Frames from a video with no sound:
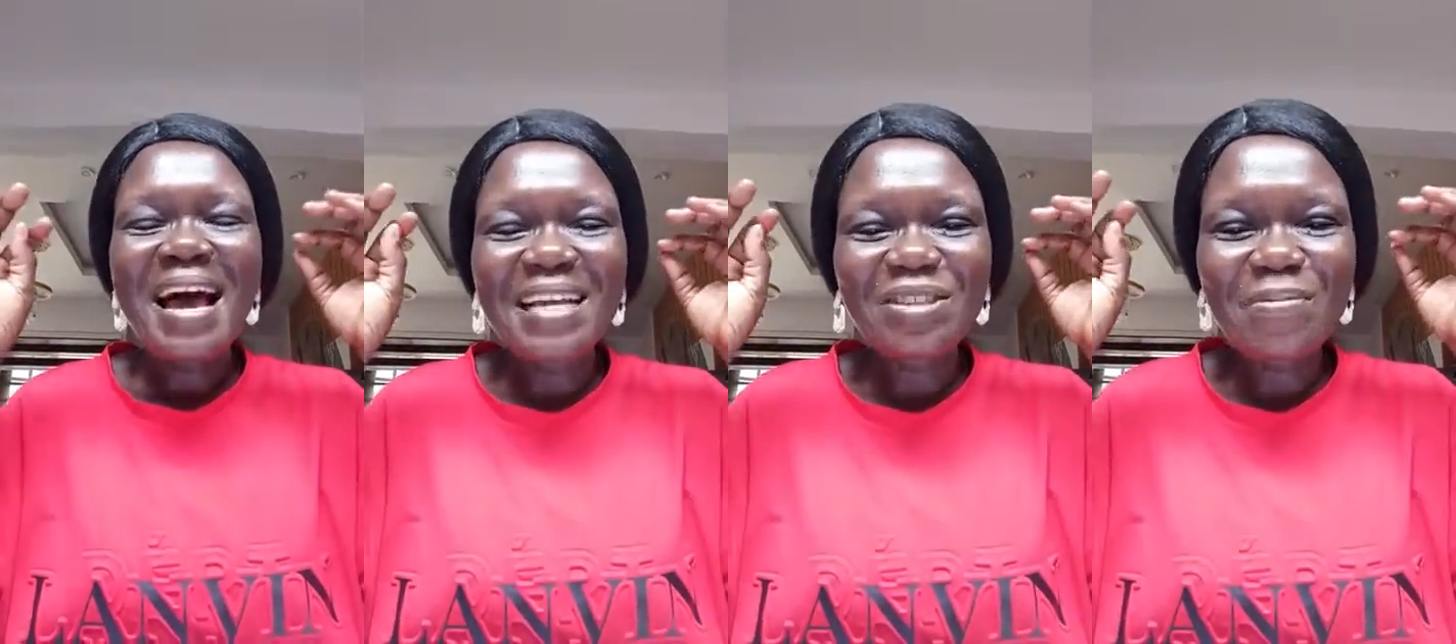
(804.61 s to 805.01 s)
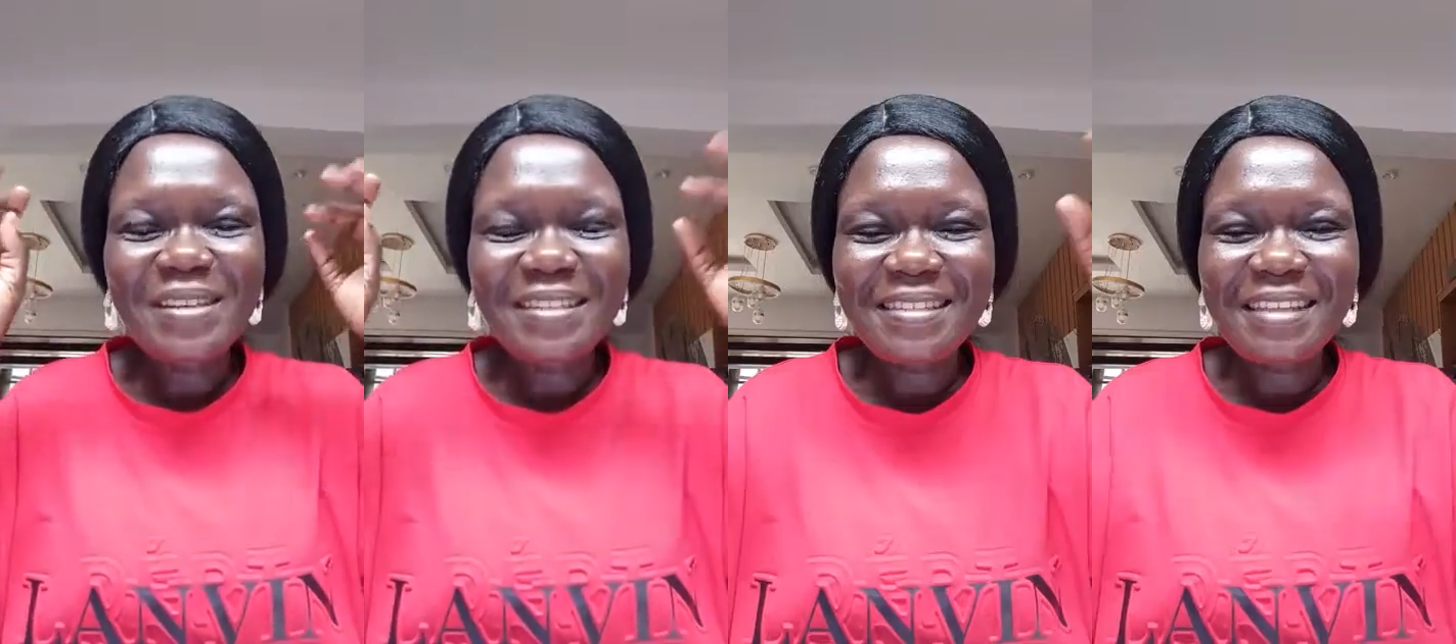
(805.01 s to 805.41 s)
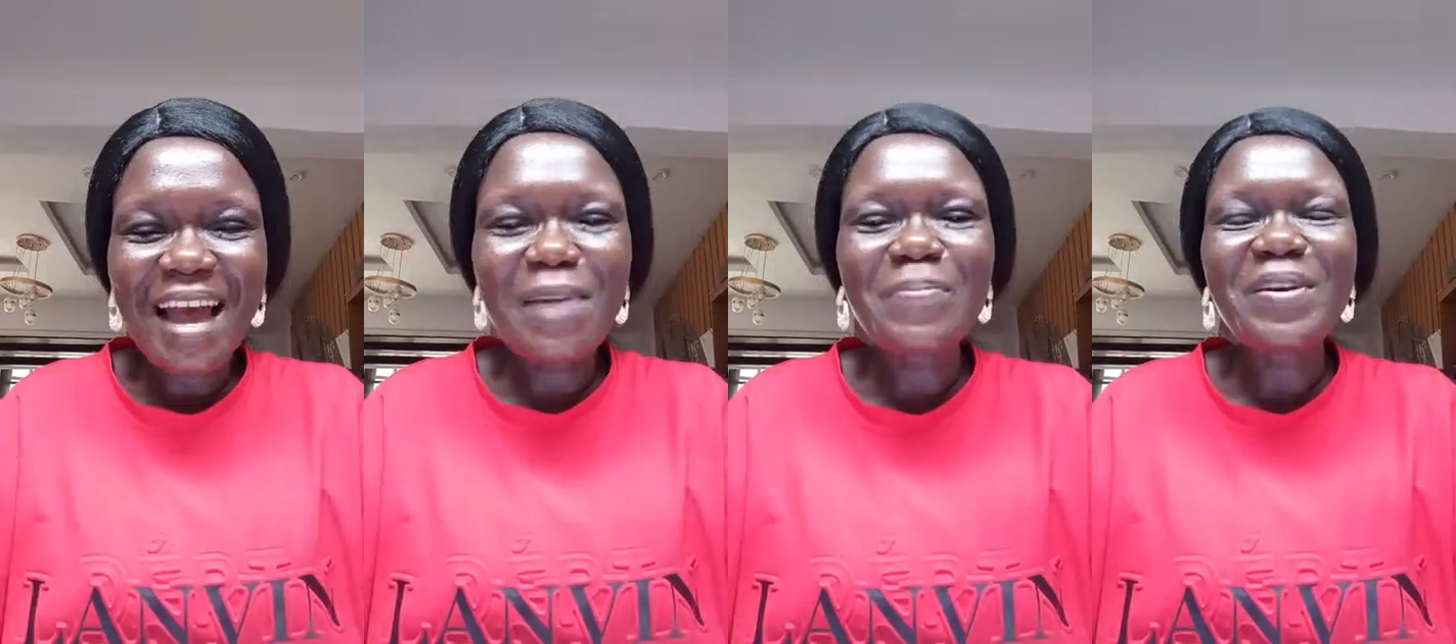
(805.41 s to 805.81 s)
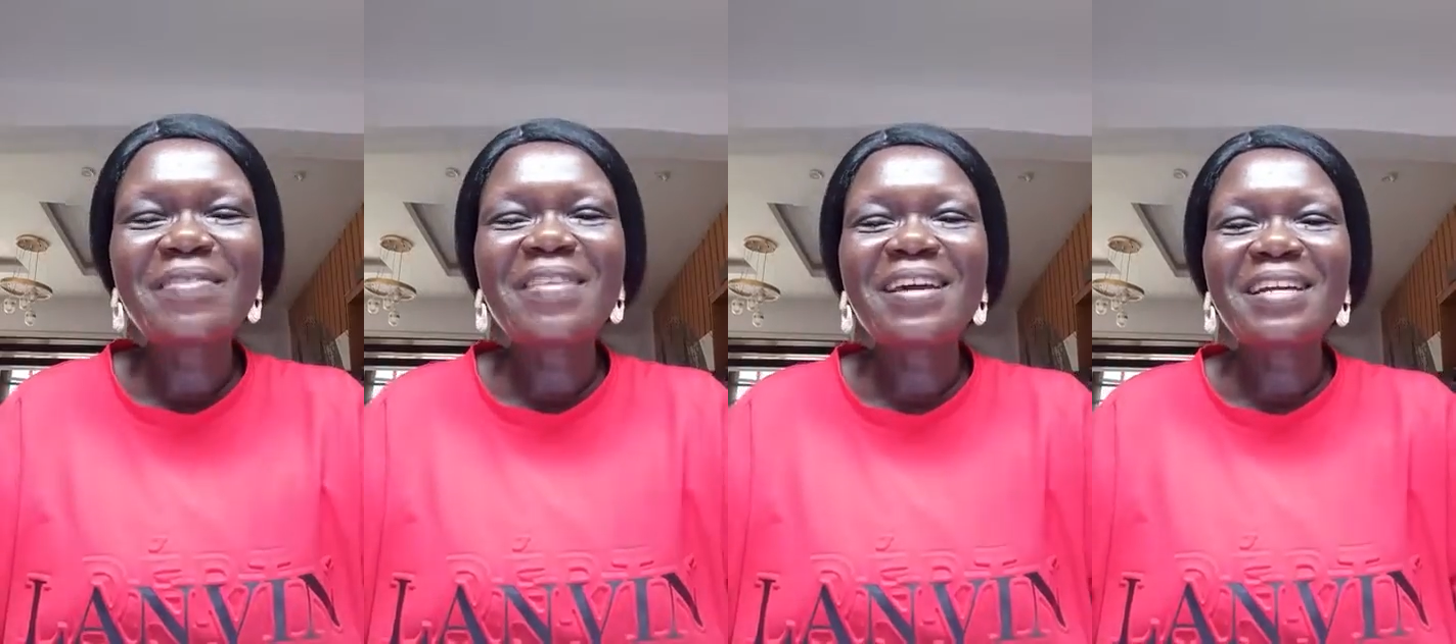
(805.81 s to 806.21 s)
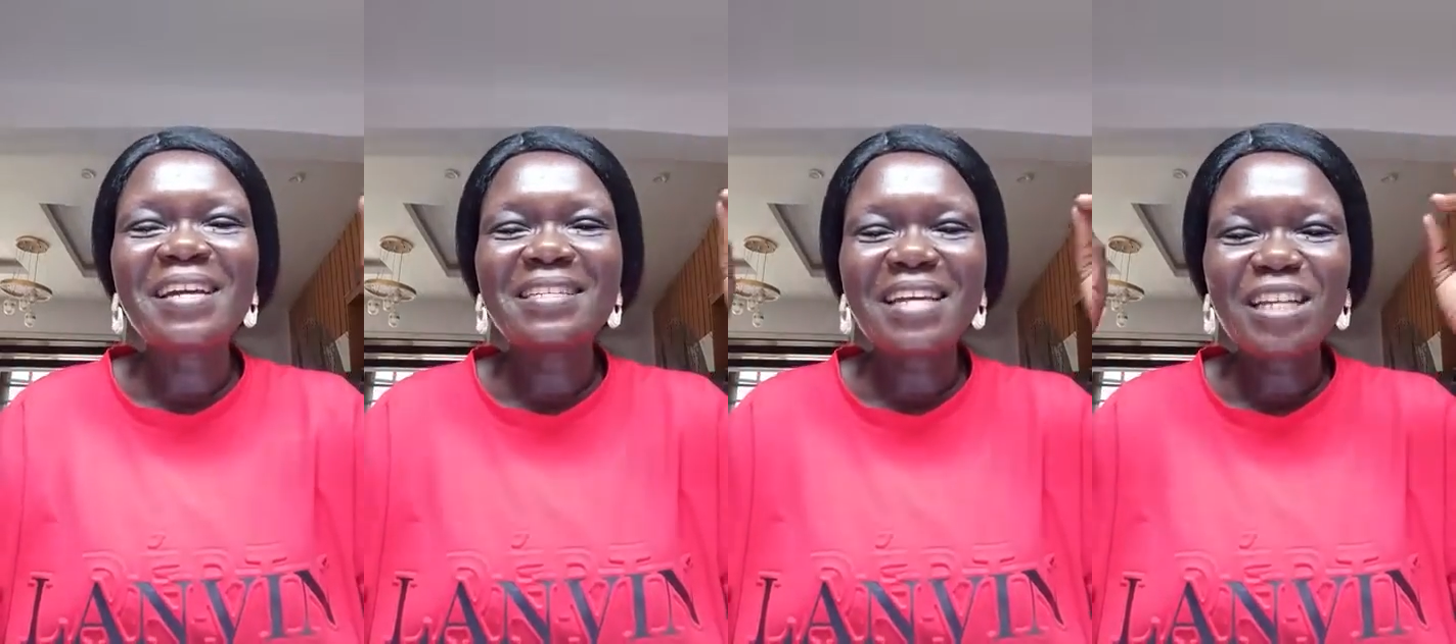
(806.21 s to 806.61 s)
And so please type in
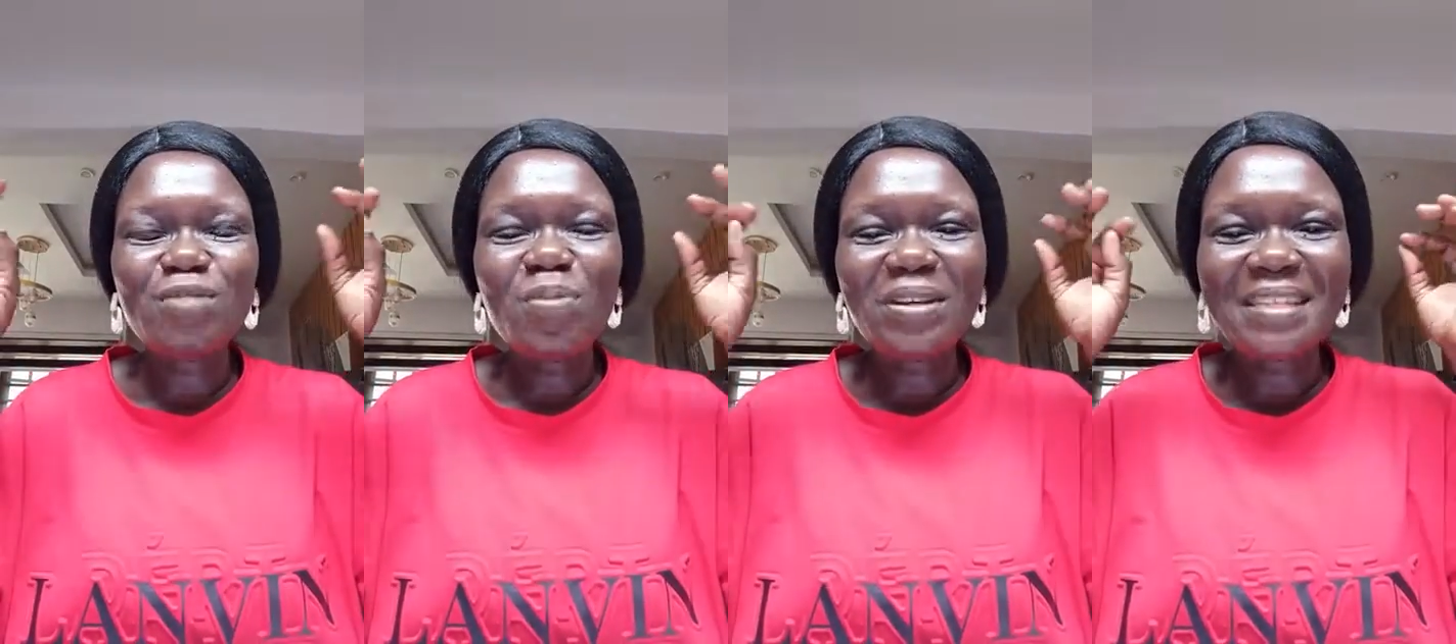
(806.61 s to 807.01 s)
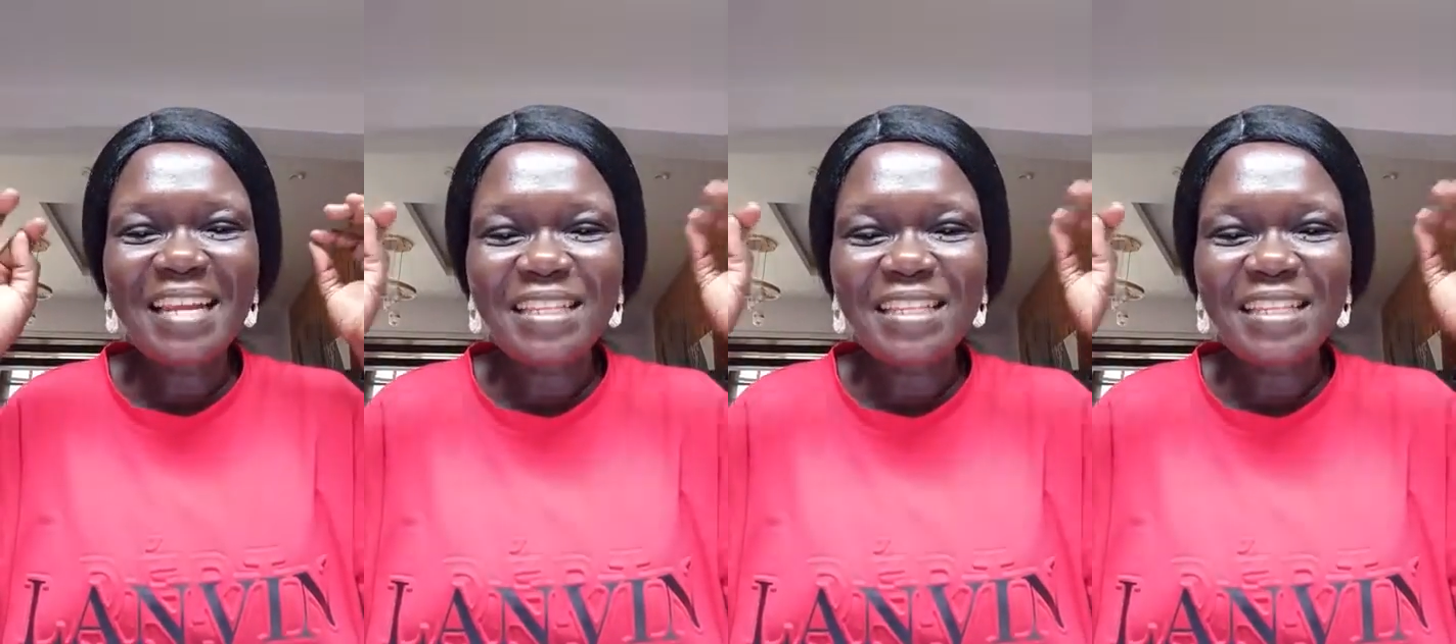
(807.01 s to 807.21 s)
the uh, chat box.